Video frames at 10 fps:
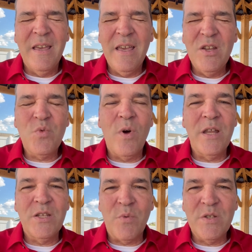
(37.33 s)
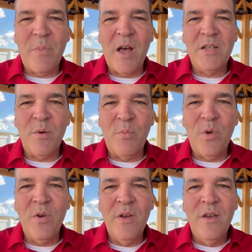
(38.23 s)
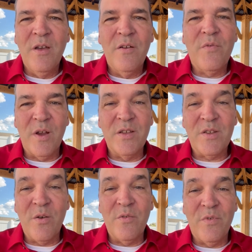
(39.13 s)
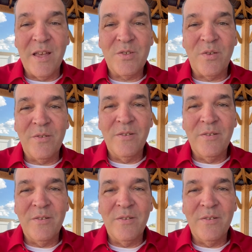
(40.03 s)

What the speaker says: Each one is responsible for his own vessel,